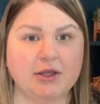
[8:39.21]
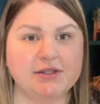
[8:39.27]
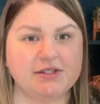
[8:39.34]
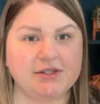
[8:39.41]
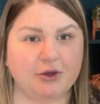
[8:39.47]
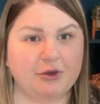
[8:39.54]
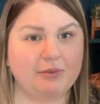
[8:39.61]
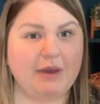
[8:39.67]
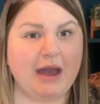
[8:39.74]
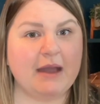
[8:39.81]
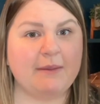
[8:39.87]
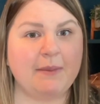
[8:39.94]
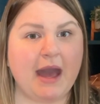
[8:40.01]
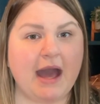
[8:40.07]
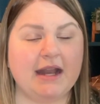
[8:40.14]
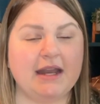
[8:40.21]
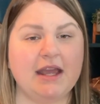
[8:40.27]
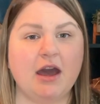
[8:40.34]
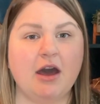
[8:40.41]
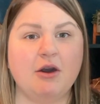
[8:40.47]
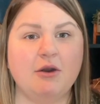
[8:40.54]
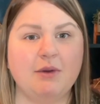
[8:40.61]
stone back
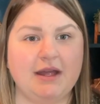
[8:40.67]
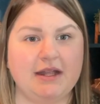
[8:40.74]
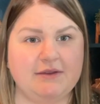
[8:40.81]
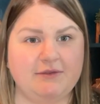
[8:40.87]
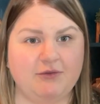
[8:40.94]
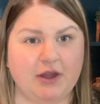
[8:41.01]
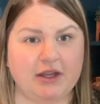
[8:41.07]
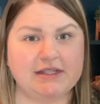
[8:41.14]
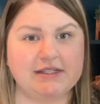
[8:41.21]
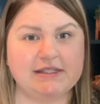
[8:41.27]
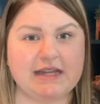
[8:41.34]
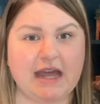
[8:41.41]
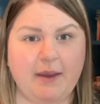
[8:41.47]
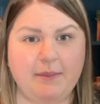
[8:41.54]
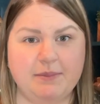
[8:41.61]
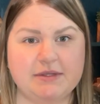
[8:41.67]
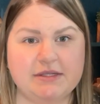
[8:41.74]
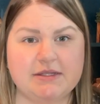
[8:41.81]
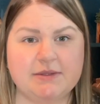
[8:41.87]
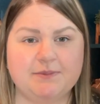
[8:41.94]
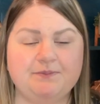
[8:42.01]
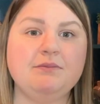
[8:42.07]
patio and front
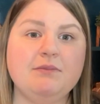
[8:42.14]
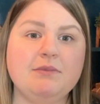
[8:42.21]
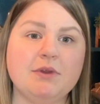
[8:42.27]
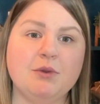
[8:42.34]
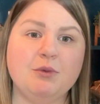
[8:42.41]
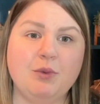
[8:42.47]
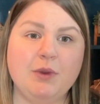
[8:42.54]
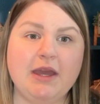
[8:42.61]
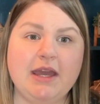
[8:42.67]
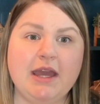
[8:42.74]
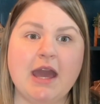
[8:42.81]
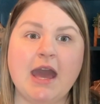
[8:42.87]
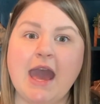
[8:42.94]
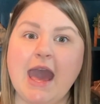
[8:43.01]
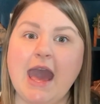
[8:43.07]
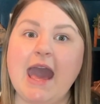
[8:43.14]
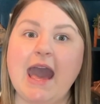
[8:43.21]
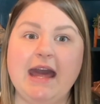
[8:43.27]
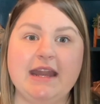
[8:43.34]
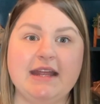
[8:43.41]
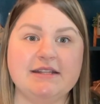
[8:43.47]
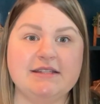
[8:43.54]
steps, we
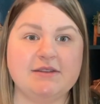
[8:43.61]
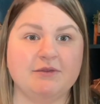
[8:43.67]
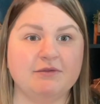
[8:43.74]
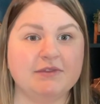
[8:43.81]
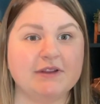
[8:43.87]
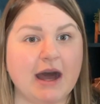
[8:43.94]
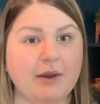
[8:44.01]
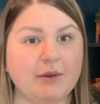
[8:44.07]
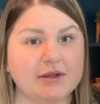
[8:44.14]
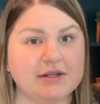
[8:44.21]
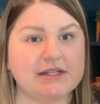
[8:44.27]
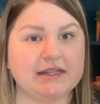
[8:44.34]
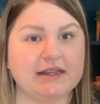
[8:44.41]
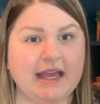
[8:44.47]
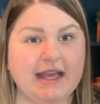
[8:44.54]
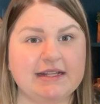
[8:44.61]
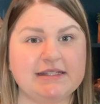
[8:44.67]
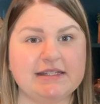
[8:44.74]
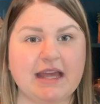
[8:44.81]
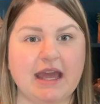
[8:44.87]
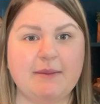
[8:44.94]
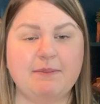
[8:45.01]
added some flowers and
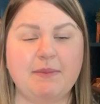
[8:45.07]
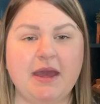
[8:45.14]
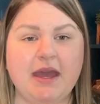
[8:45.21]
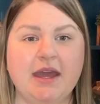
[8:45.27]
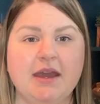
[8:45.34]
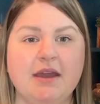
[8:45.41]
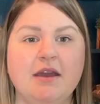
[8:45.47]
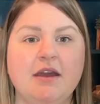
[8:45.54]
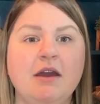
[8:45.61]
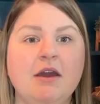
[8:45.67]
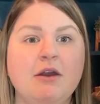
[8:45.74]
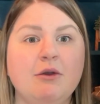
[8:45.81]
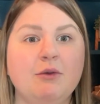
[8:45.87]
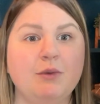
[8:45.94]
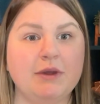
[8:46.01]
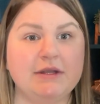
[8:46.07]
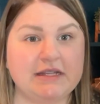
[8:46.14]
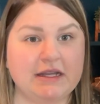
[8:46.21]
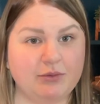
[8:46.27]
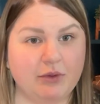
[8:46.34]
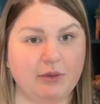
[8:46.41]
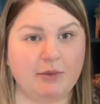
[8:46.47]
landscaping, we
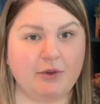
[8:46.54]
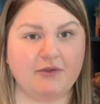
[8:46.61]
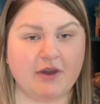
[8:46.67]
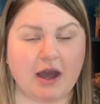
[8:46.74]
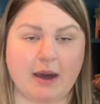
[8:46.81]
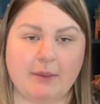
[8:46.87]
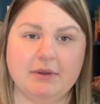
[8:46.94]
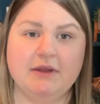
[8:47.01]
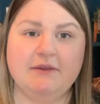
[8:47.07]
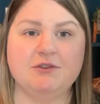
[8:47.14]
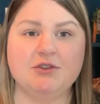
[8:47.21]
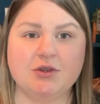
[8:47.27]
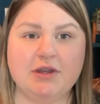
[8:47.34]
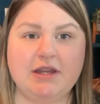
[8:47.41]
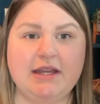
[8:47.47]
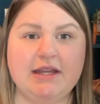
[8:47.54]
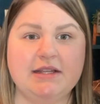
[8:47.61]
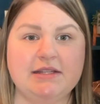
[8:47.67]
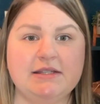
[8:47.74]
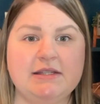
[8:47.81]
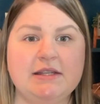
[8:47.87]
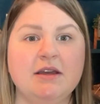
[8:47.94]
did remove a couple of
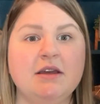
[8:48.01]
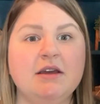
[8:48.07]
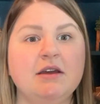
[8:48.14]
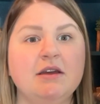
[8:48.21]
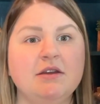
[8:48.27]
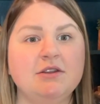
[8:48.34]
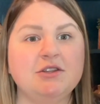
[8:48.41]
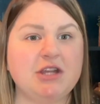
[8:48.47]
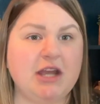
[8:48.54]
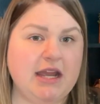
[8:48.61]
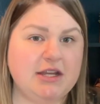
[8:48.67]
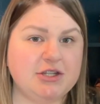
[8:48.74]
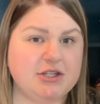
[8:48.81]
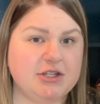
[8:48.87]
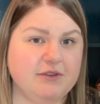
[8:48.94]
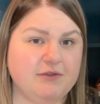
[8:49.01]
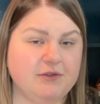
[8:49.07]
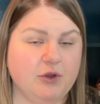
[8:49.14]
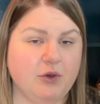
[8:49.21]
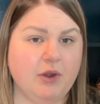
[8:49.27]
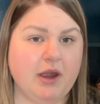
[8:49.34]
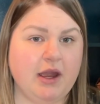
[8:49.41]
trees, changed the
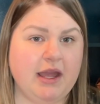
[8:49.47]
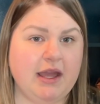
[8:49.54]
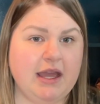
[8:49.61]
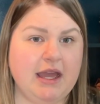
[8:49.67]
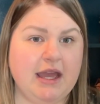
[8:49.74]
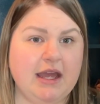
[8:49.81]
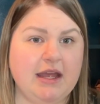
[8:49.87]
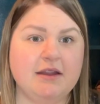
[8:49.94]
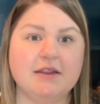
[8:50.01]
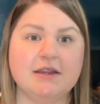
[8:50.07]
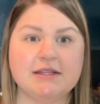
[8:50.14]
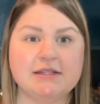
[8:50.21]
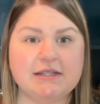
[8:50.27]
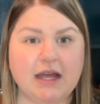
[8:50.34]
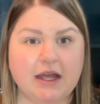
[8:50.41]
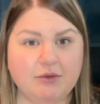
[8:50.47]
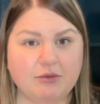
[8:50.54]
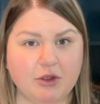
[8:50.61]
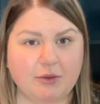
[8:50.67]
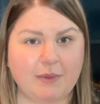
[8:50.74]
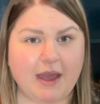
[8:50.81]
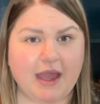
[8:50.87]
flooring in the
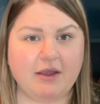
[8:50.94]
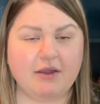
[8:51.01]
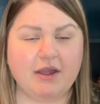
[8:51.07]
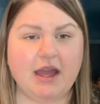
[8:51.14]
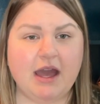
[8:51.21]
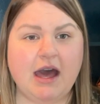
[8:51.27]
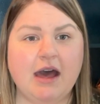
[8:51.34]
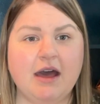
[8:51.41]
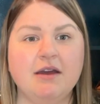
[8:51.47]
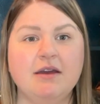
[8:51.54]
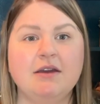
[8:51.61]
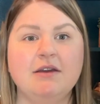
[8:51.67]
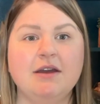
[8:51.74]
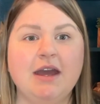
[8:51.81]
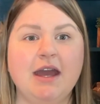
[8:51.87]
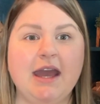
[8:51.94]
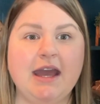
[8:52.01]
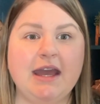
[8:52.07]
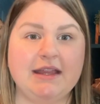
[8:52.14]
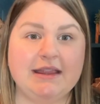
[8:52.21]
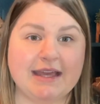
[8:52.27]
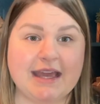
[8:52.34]
sunroom area.
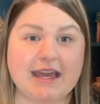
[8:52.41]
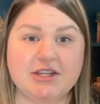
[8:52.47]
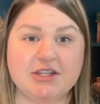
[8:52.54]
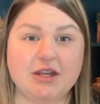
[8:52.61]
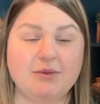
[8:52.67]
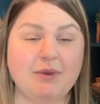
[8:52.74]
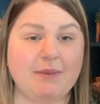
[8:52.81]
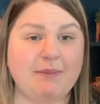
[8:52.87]
In the kitchen, we